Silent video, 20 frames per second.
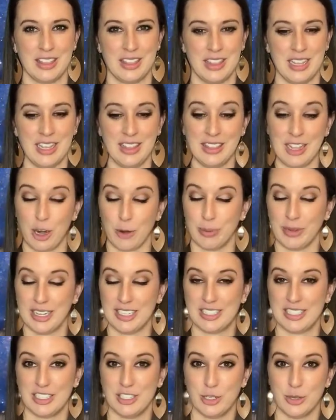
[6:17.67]
Then they are
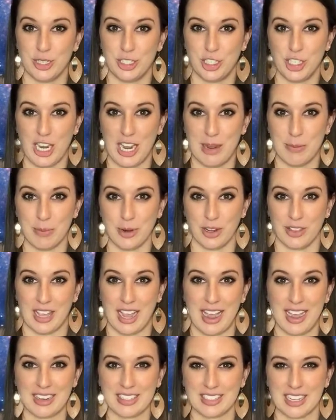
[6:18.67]
placed into a chamber
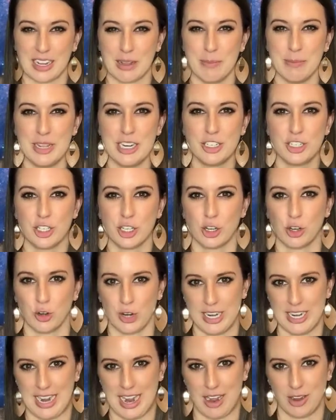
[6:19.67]
that acts like a miniature
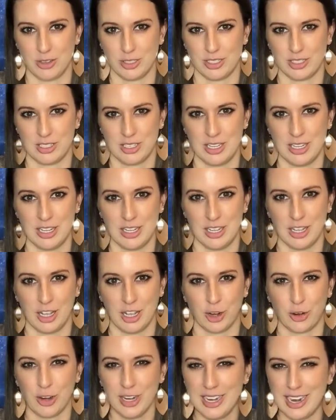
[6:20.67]
greenhouse.
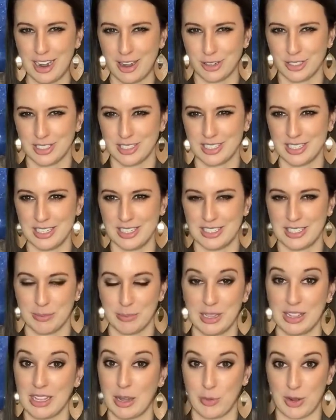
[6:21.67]
A greenhouse is
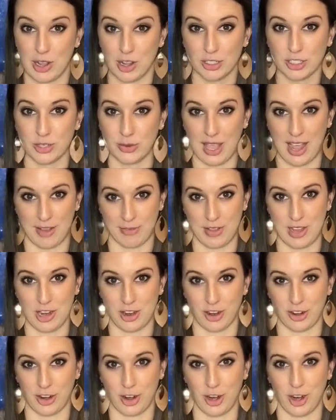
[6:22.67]
something that we also have
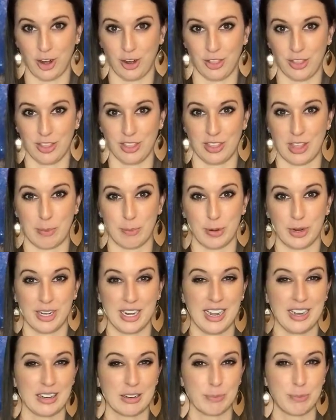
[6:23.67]
here on Earth that
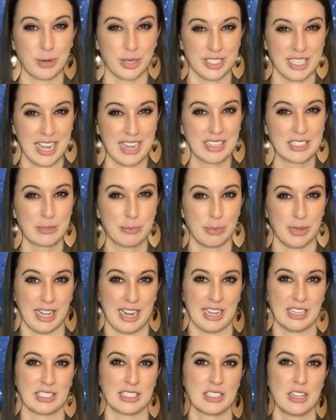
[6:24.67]
protects
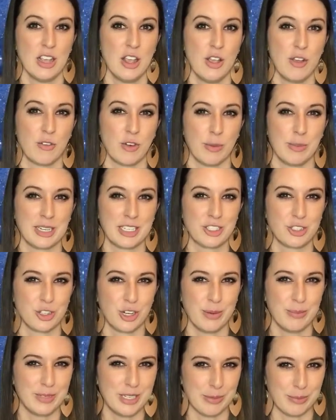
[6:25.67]
plants from
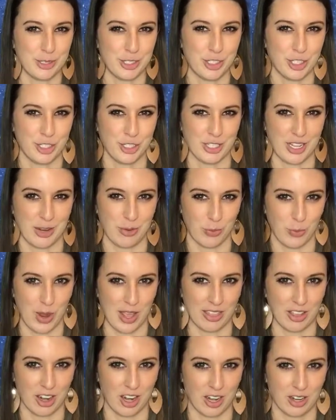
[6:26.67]
extreme temperatures and
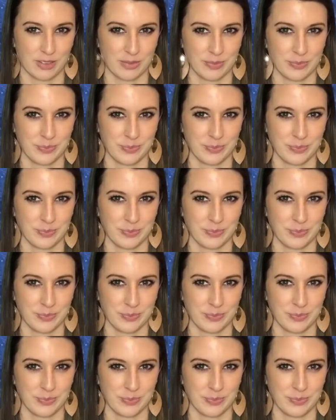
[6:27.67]
weather.